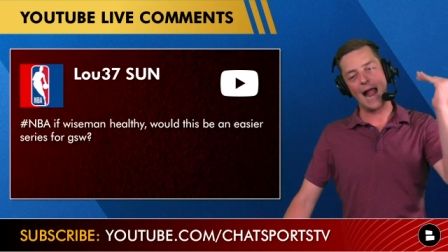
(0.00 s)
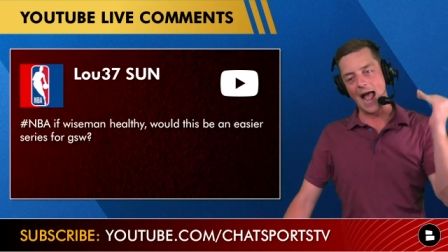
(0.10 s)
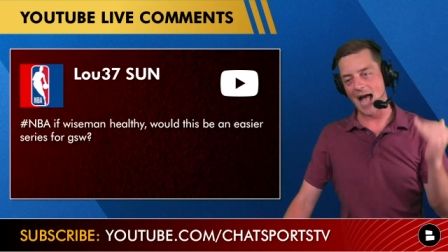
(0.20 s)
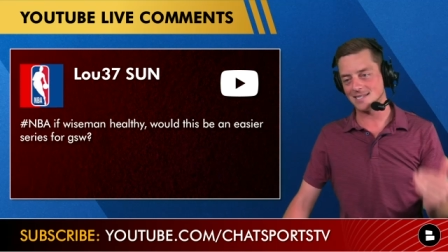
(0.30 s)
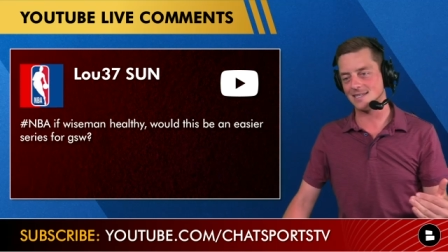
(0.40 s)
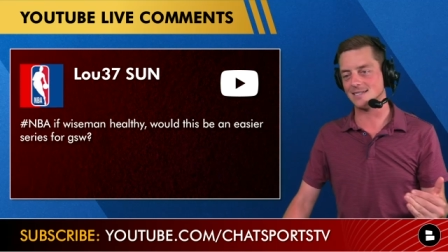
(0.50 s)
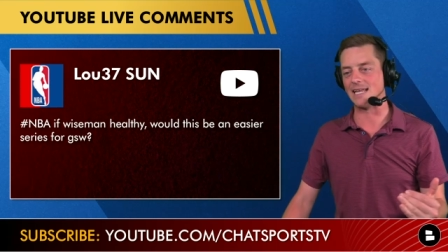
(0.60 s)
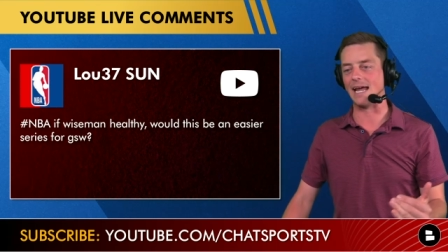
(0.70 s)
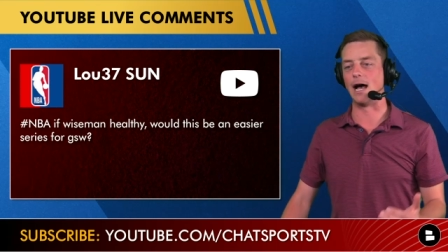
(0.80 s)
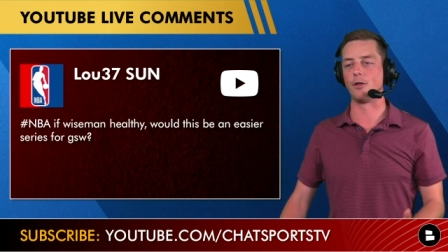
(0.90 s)
has to
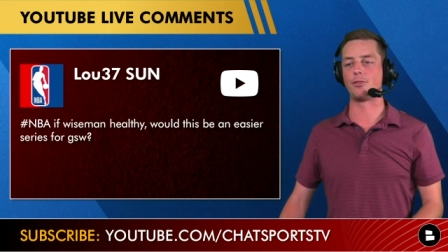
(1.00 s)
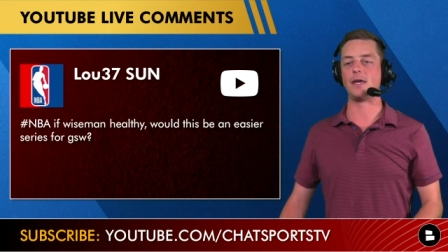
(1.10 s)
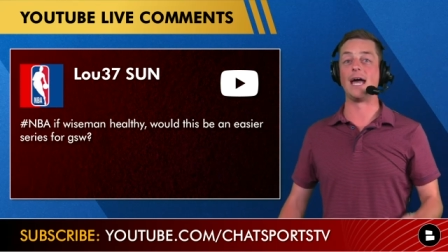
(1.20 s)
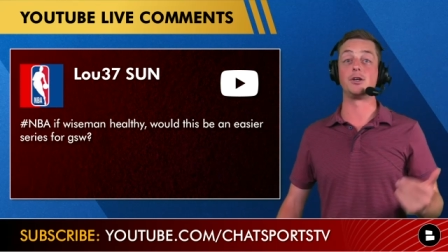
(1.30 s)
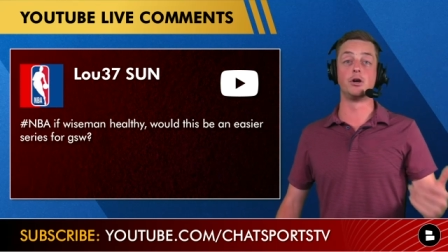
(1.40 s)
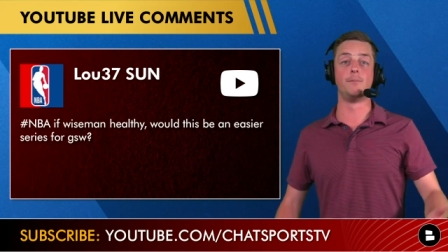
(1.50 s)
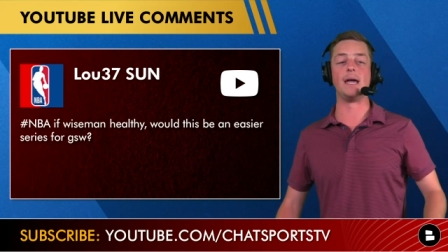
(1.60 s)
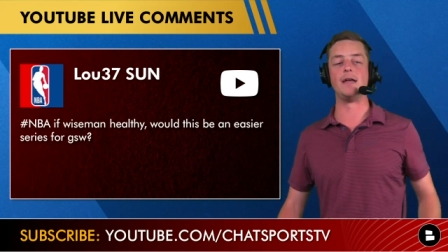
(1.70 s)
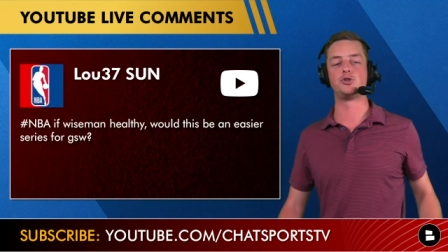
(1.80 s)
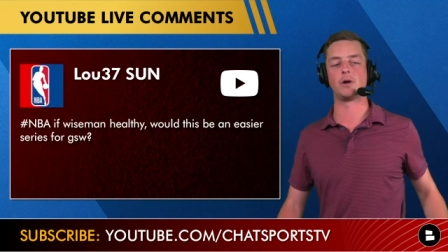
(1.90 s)
stay healthy, and could be
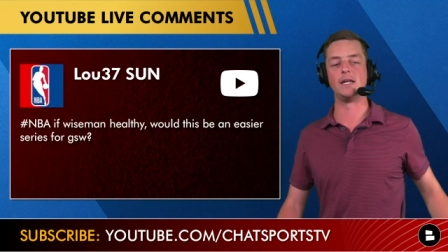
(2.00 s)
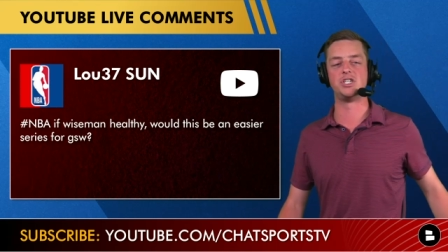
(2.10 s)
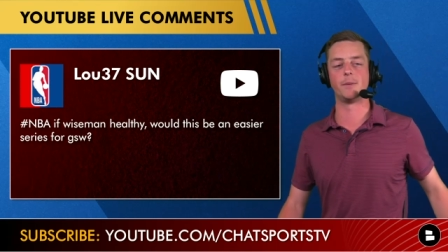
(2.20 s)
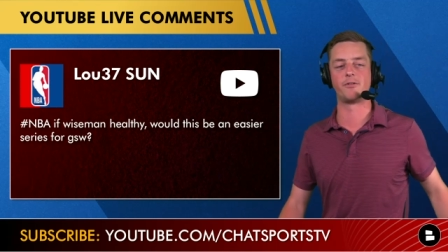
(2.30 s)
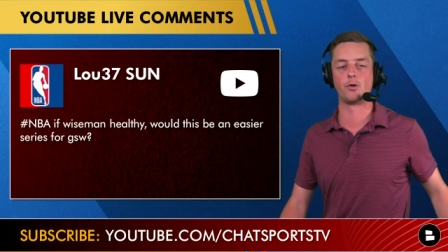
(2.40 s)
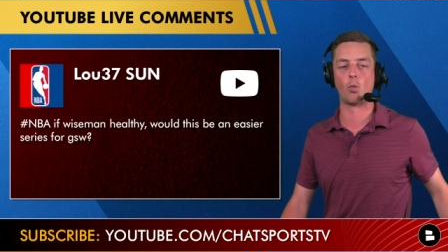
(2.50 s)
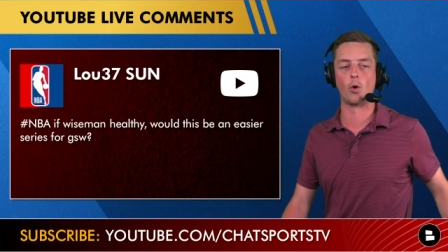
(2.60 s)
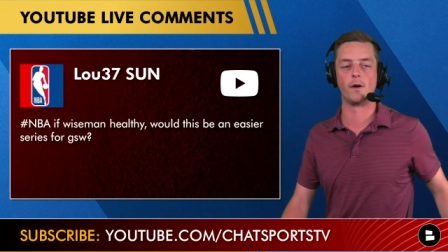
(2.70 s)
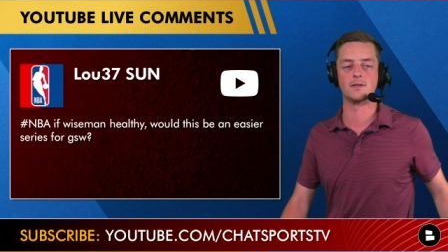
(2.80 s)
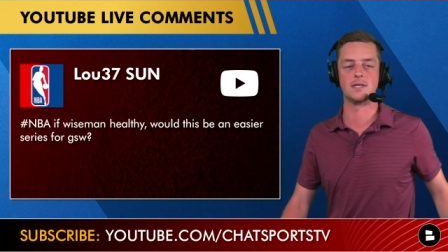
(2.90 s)
a trade chip for the
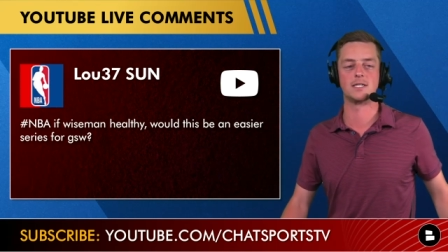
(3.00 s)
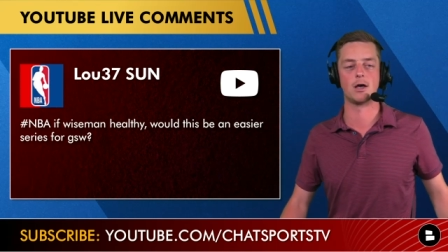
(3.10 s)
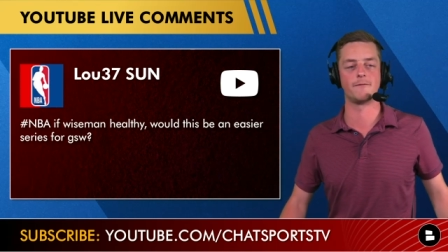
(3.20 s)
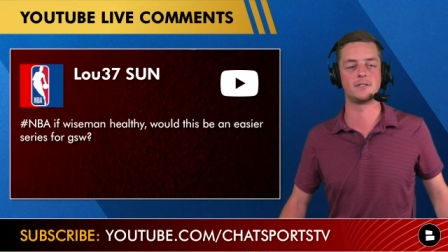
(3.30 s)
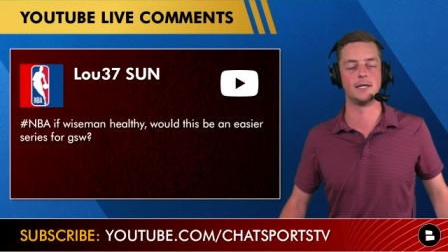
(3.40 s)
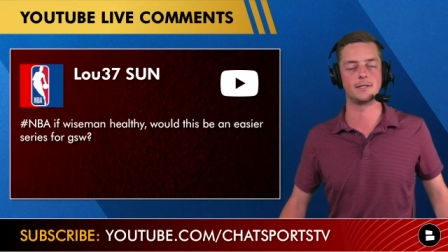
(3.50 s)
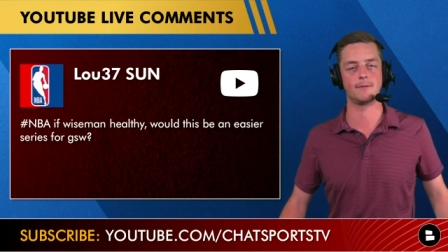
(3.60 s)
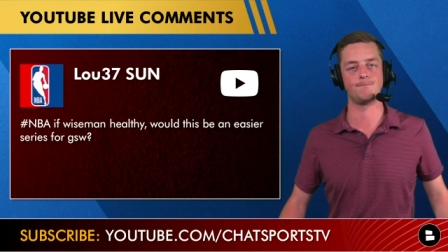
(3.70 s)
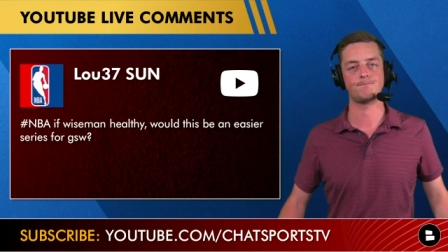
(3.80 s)
Warriors this offseason.